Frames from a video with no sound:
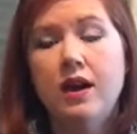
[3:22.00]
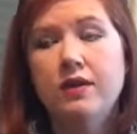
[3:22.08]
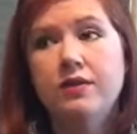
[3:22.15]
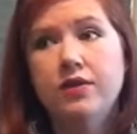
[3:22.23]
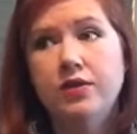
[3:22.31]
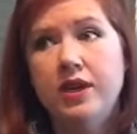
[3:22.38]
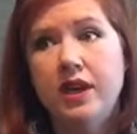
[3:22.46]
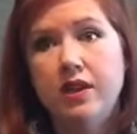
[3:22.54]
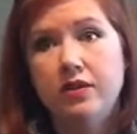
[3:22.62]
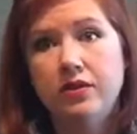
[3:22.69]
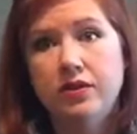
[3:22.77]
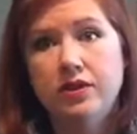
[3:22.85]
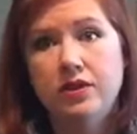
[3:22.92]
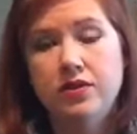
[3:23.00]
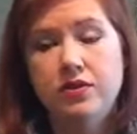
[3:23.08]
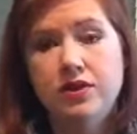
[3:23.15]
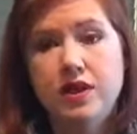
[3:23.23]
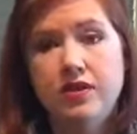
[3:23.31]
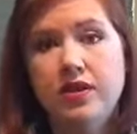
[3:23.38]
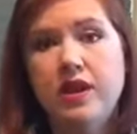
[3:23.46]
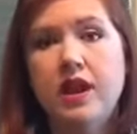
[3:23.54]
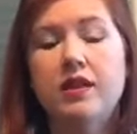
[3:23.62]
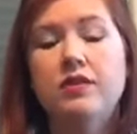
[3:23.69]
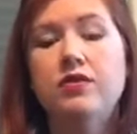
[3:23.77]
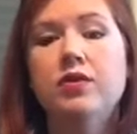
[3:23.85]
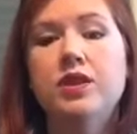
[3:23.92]
flew down to Southern
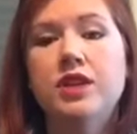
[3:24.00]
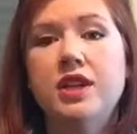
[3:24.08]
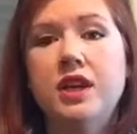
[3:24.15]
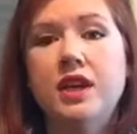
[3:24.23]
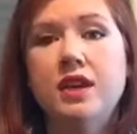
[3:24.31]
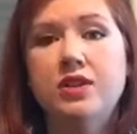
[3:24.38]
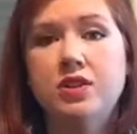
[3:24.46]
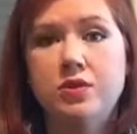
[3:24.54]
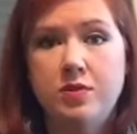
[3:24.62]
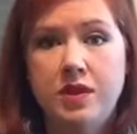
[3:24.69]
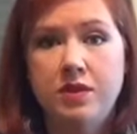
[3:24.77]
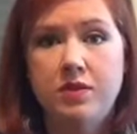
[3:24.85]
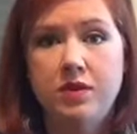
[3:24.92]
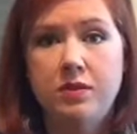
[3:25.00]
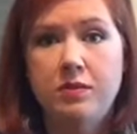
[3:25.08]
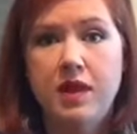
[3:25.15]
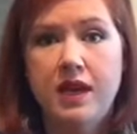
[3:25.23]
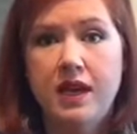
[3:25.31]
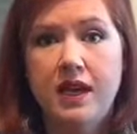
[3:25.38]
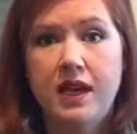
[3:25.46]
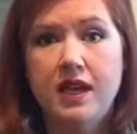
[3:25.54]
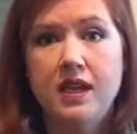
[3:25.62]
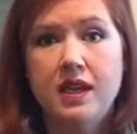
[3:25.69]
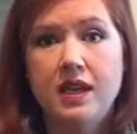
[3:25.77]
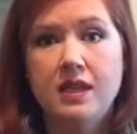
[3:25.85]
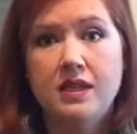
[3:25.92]
California to be with my
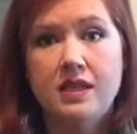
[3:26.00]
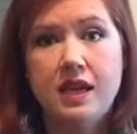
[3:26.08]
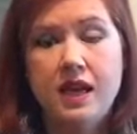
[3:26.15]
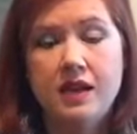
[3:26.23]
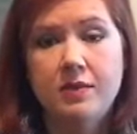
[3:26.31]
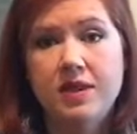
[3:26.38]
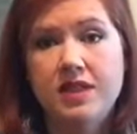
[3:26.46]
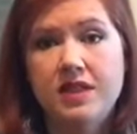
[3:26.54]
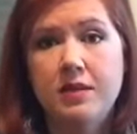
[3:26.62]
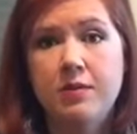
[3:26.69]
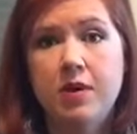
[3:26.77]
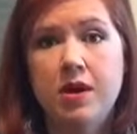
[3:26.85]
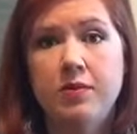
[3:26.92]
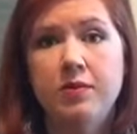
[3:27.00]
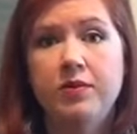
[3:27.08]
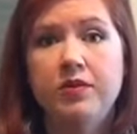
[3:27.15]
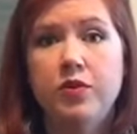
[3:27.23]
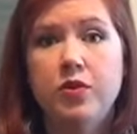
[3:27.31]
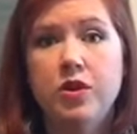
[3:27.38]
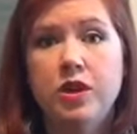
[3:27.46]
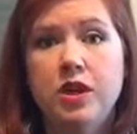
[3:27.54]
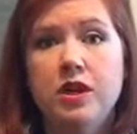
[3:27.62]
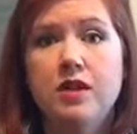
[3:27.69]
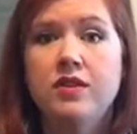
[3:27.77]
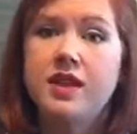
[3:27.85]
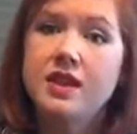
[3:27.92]
dad and my stepmom
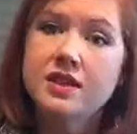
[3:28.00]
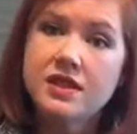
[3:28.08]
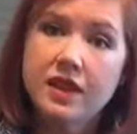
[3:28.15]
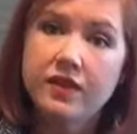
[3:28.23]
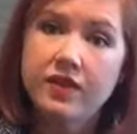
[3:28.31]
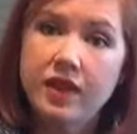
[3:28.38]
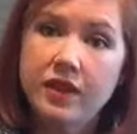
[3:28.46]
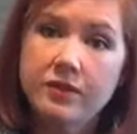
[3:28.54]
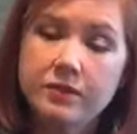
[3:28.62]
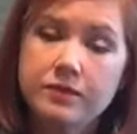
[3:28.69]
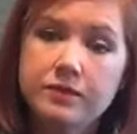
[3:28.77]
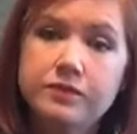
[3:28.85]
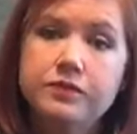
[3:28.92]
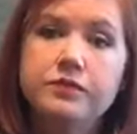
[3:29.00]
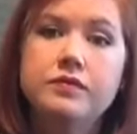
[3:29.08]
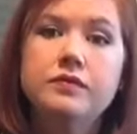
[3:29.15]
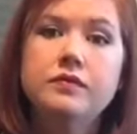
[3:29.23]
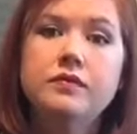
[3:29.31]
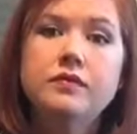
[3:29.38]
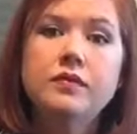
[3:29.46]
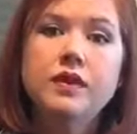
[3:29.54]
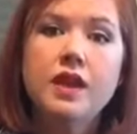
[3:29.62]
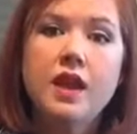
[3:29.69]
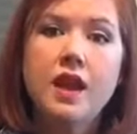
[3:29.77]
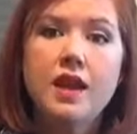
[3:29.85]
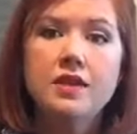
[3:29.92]
for Thanksgiving.
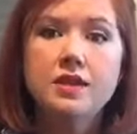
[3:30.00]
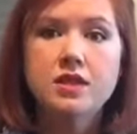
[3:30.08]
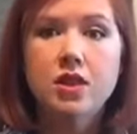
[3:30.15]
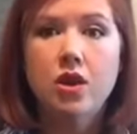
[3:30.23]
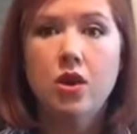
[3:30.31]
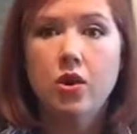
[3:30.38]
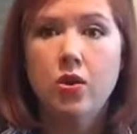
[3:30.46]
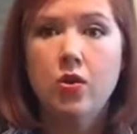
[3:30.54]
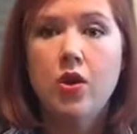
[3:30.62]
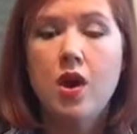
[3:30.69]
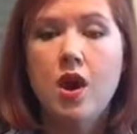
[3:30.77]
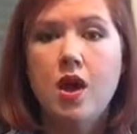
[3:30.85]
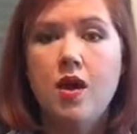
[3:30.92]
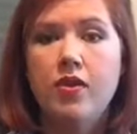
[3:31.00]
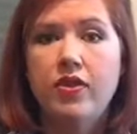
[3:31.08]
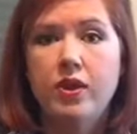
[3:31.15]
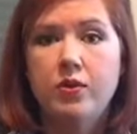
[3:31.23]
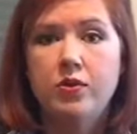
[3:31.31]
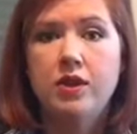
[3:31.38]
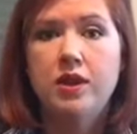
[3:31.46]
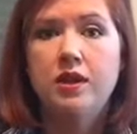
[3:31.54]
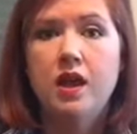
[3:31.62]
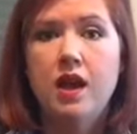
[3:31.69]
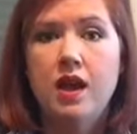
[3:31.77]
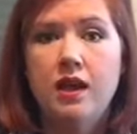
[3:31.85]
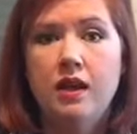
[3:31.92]
And so there were a
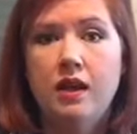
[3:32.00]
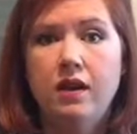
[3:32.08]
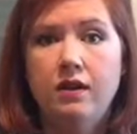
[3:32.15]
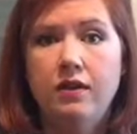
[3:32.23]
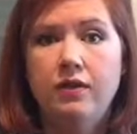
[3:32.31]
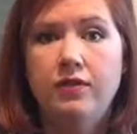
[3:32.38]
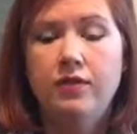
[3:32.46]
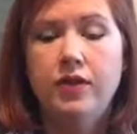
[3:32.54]
lot of